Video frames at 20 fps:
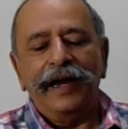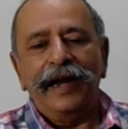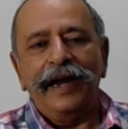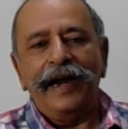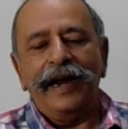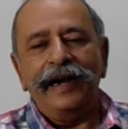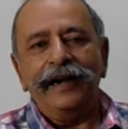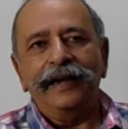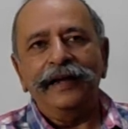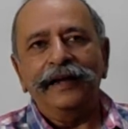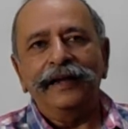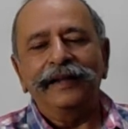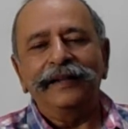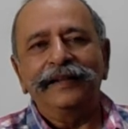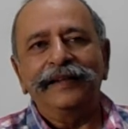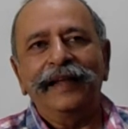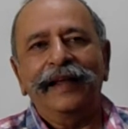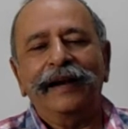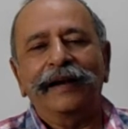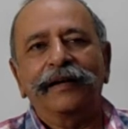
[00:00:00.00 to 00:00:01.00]
and
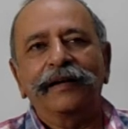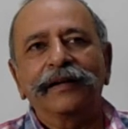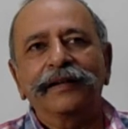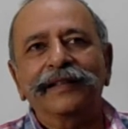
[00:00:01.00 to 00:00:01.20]
the